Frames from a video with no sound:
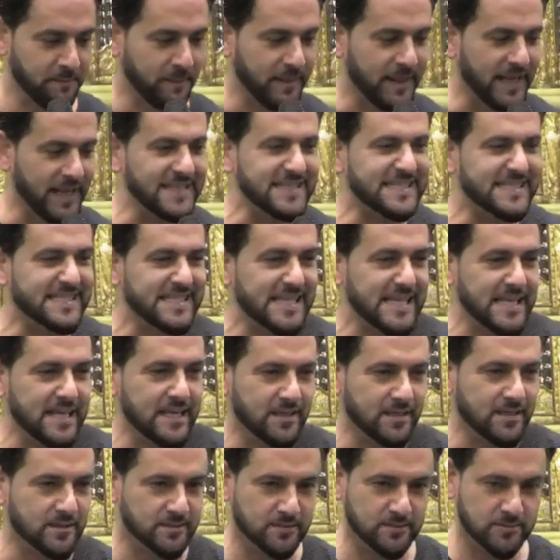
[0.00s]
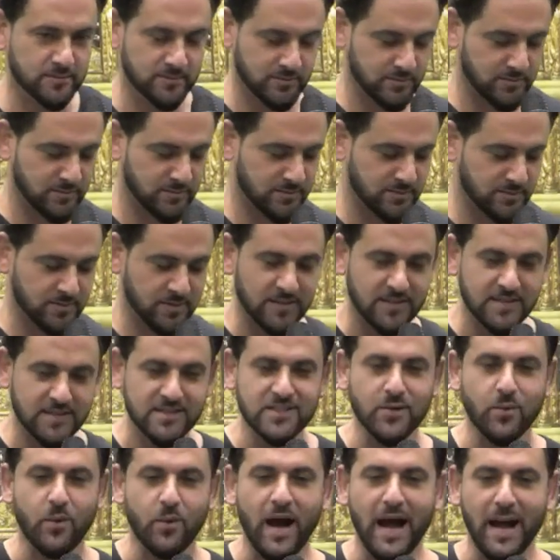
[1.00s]
And see
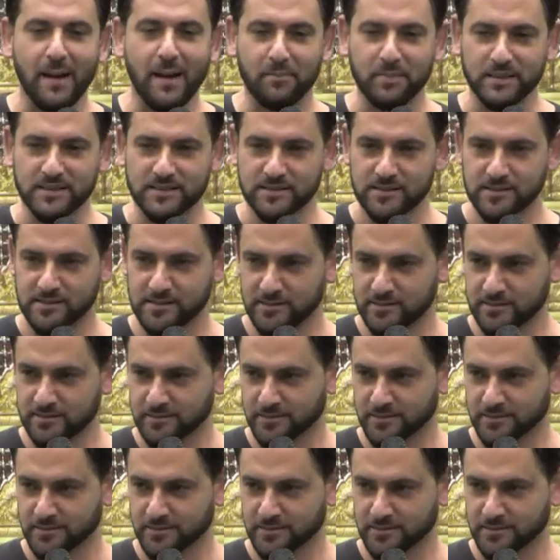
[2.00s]
what happens.